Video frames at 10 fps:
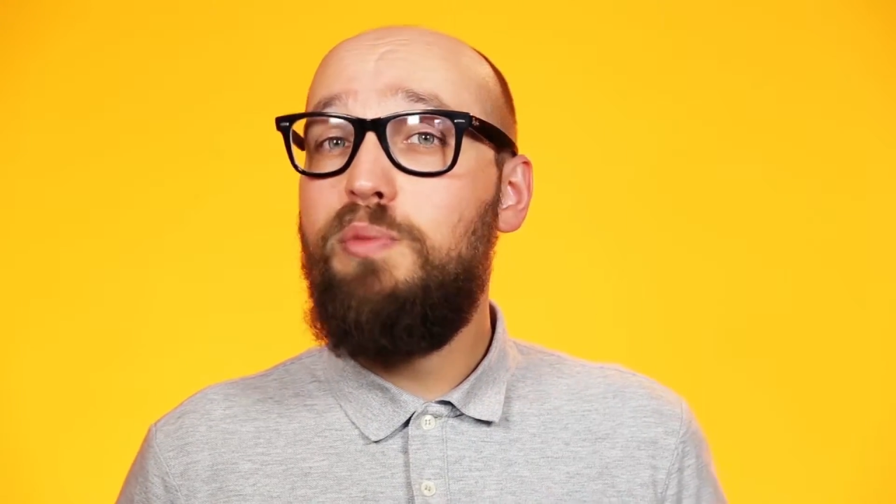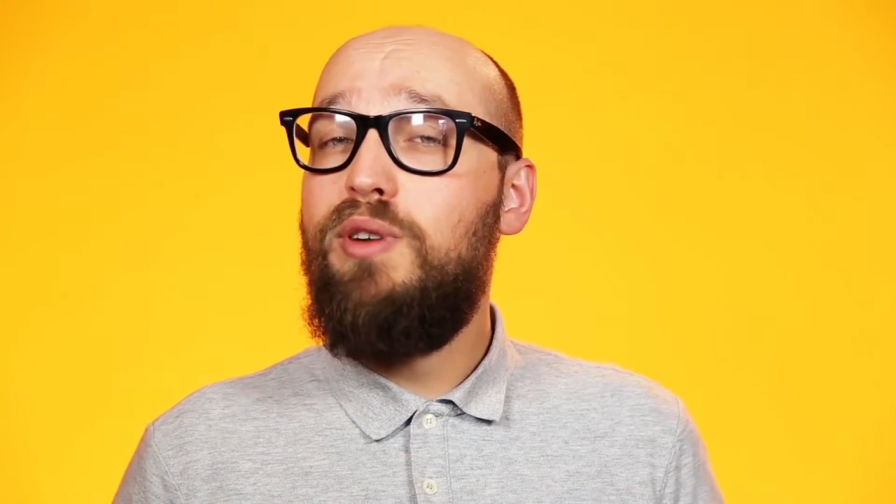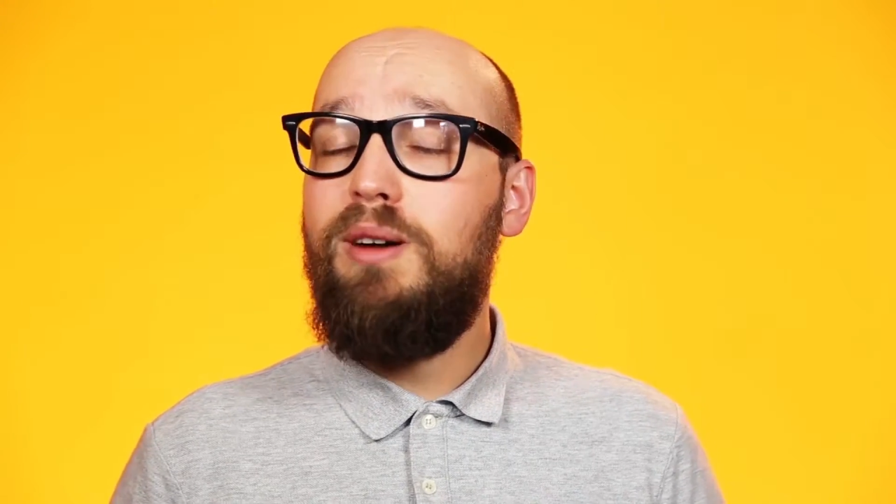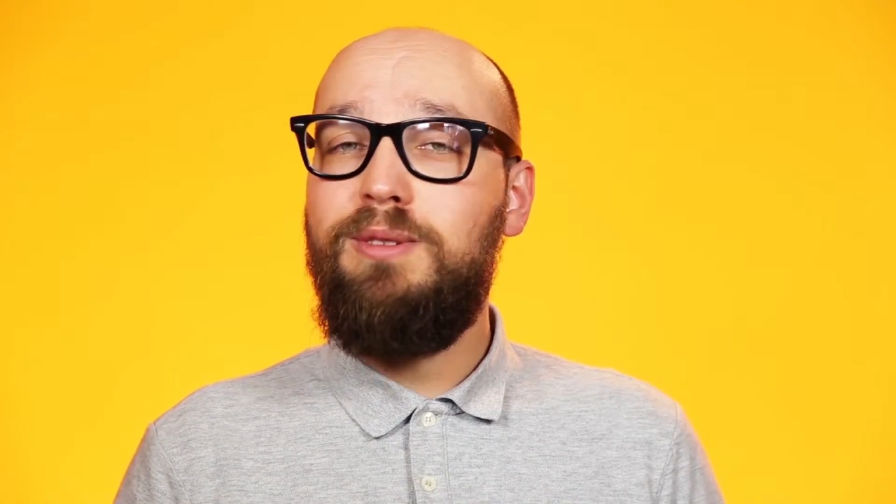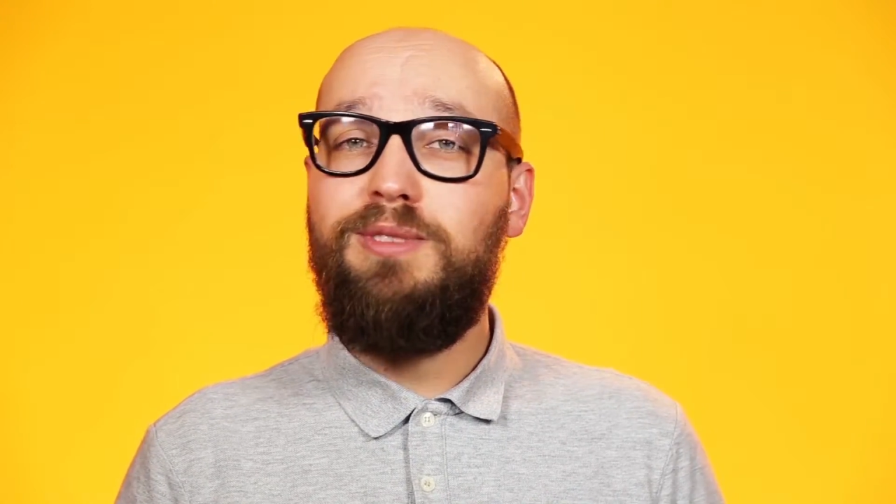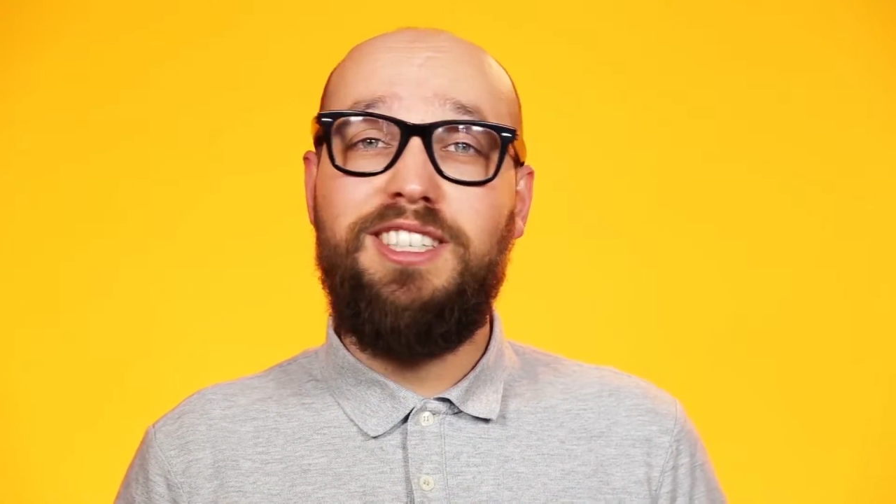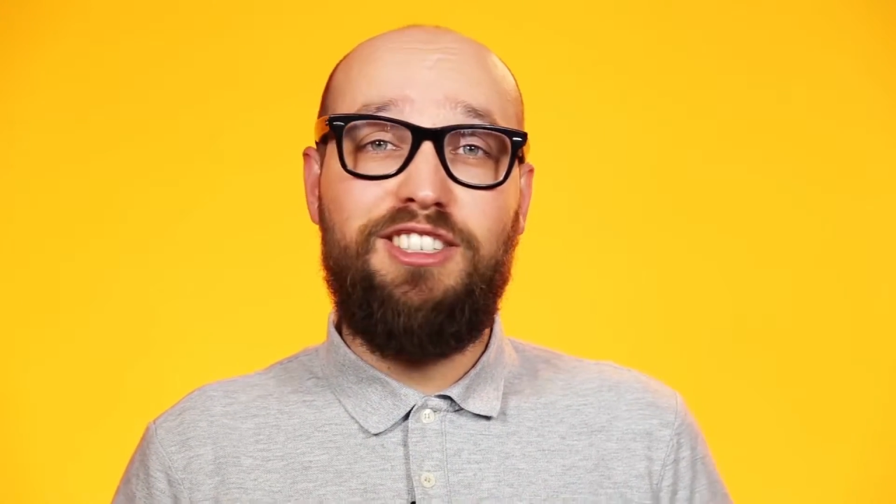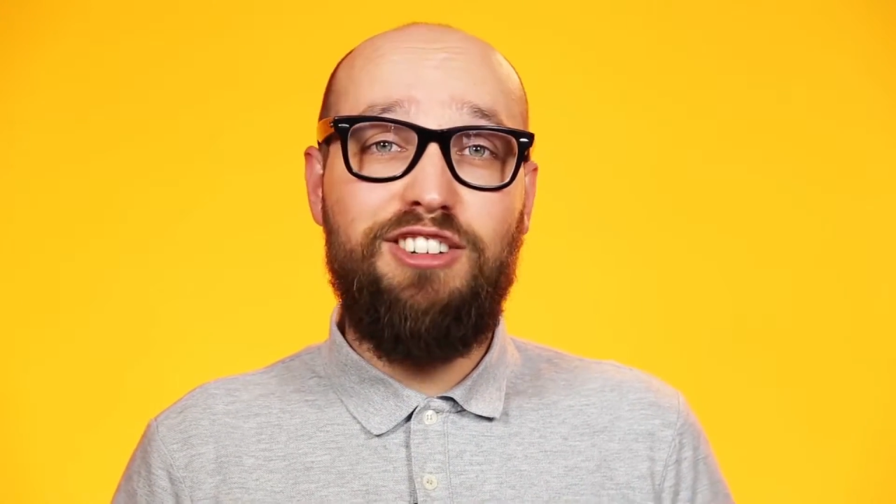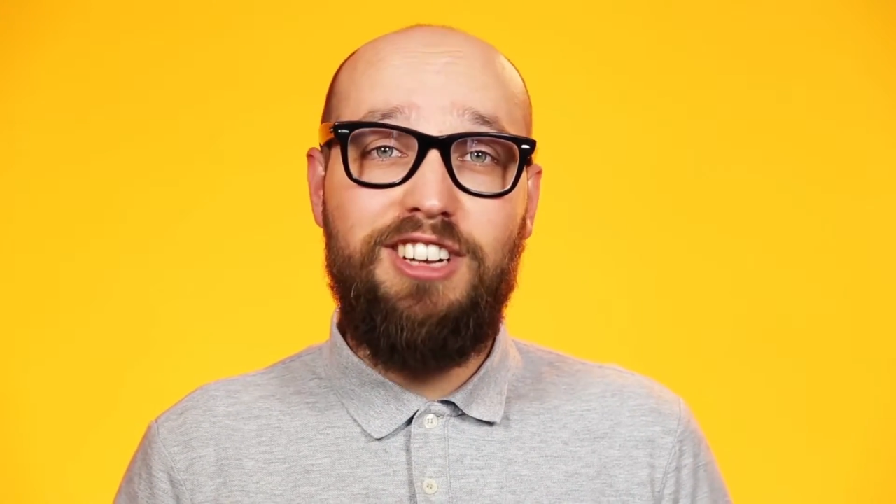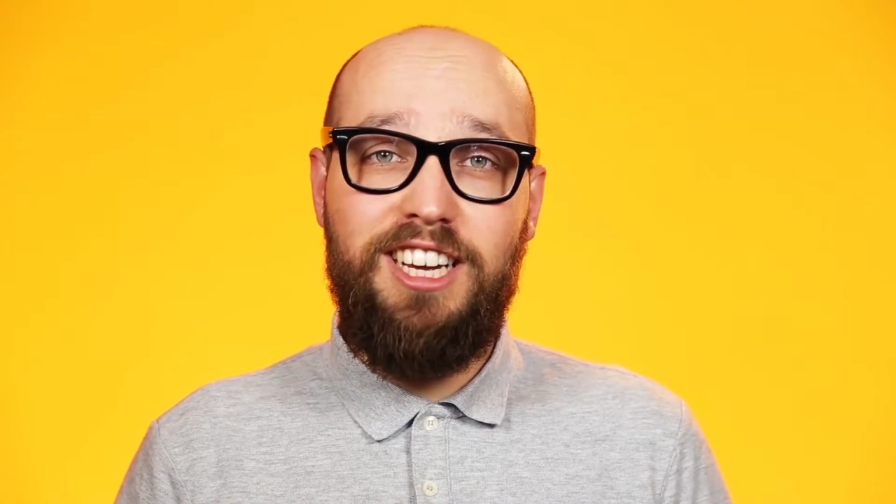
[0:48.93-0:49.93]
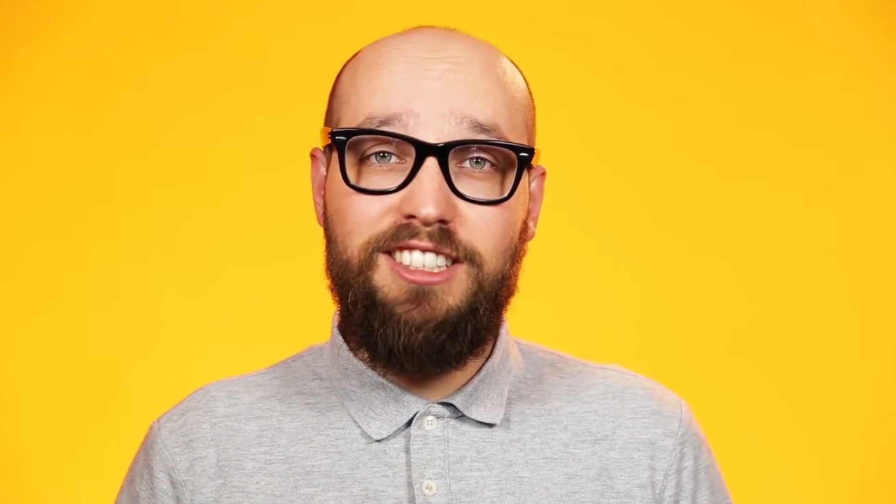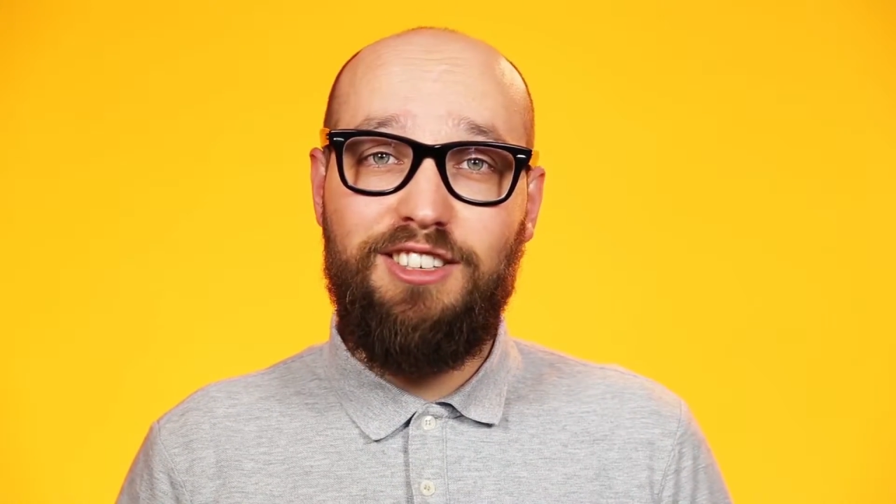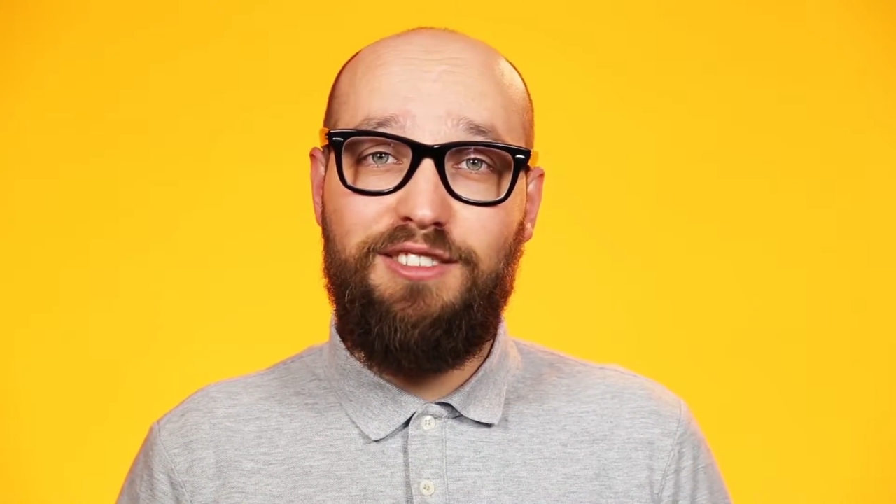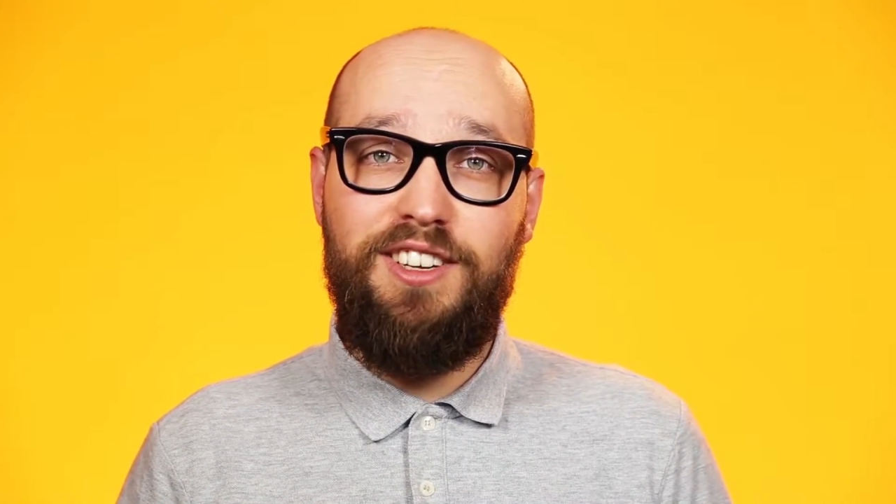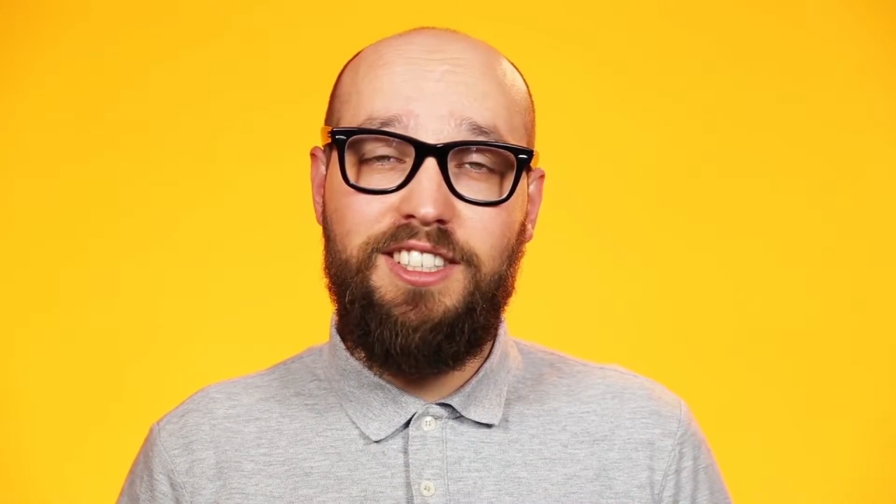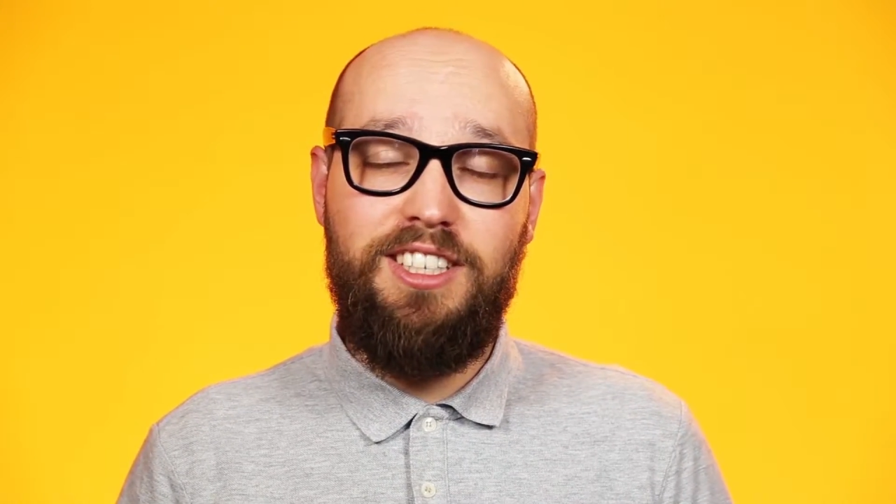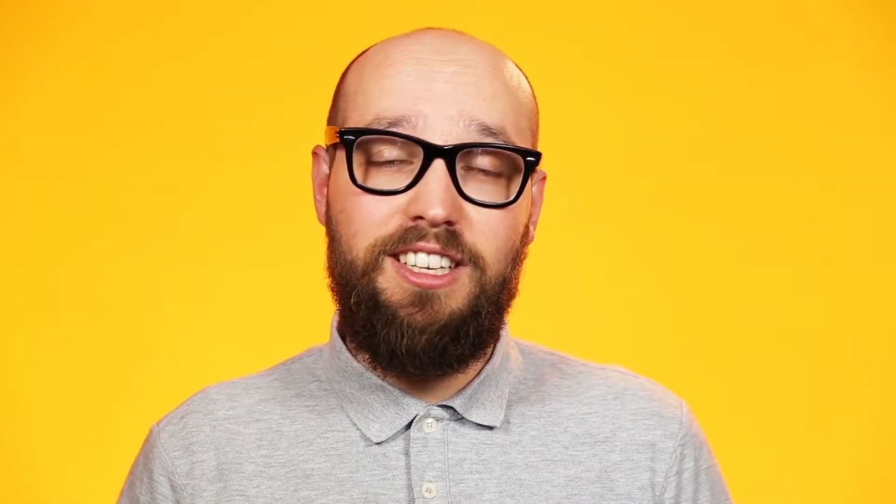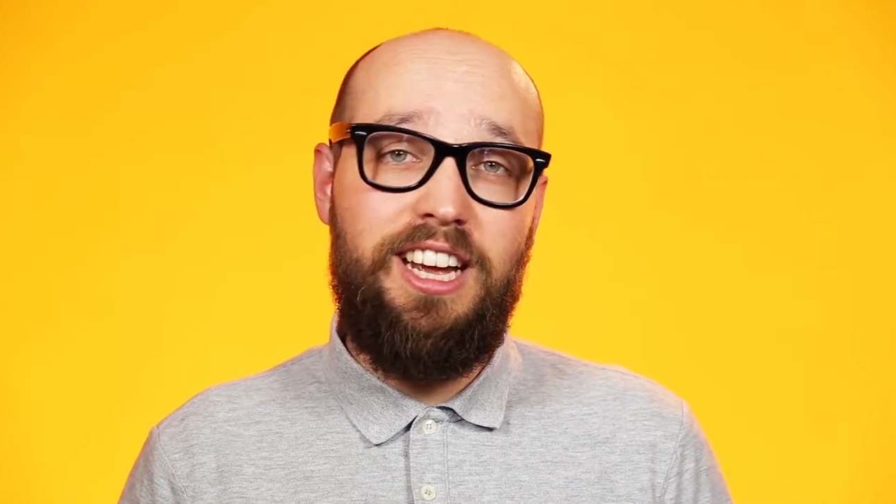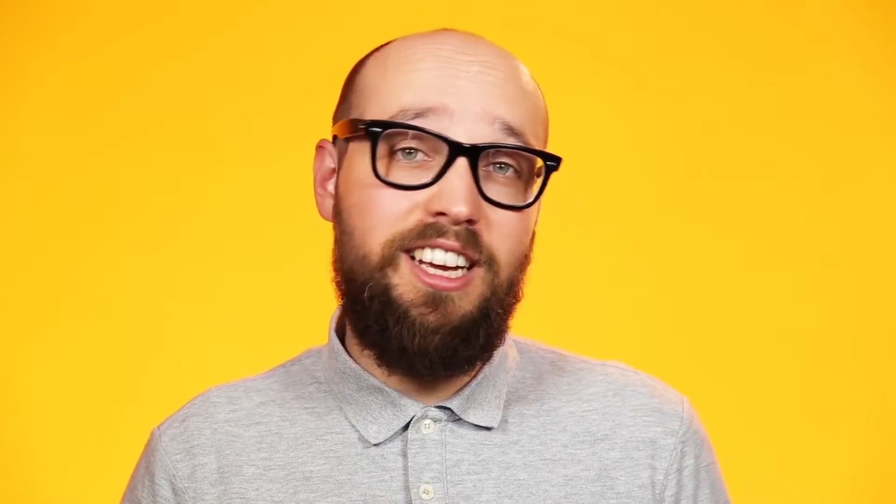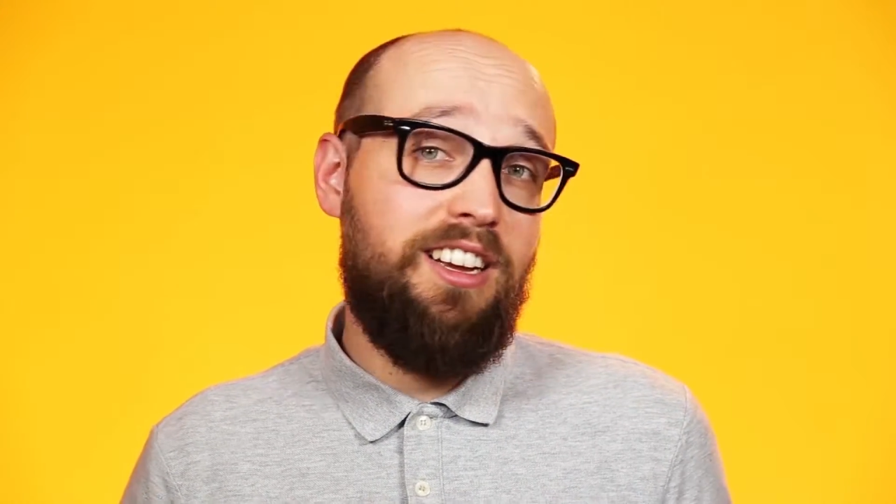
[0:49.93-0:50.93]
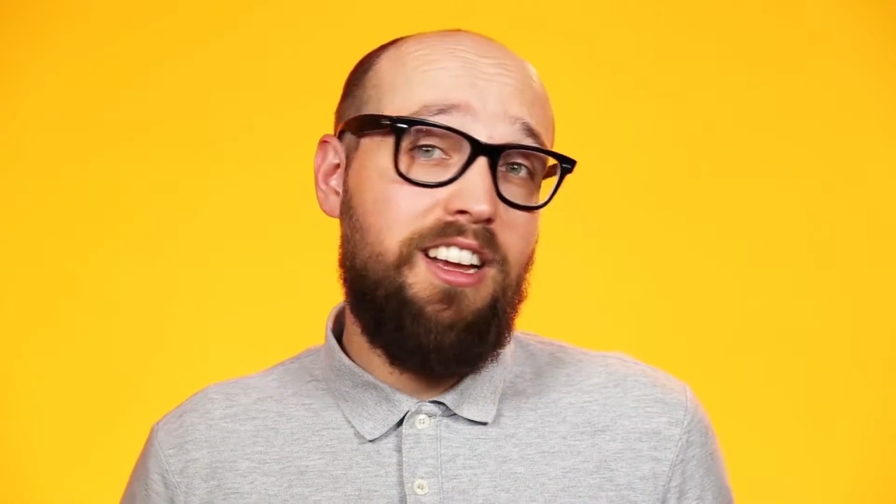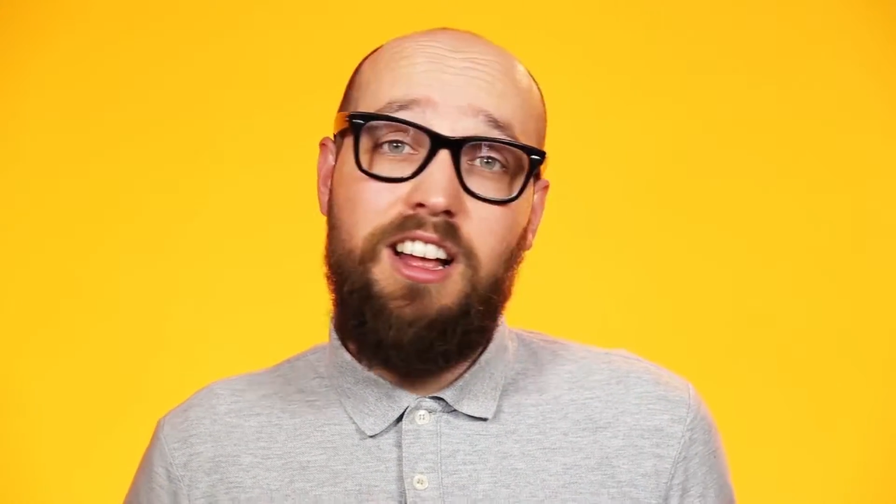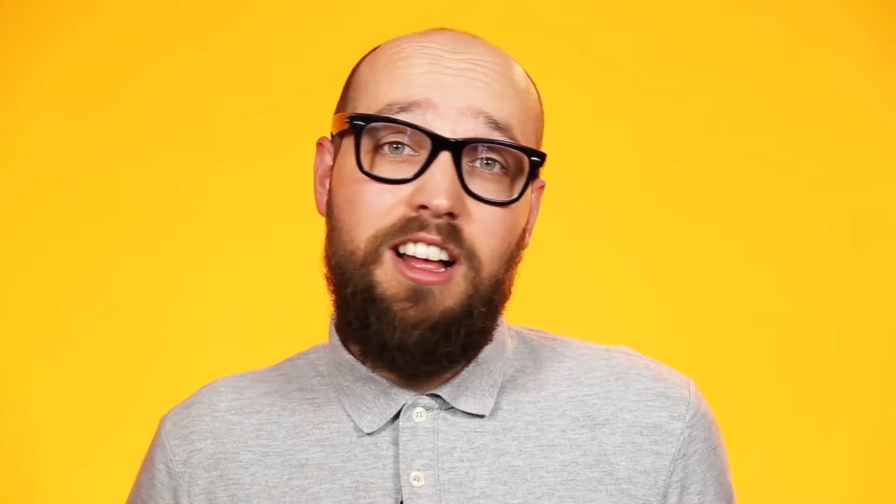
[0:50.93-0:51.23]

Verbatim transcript: or problems that your clients are facing, like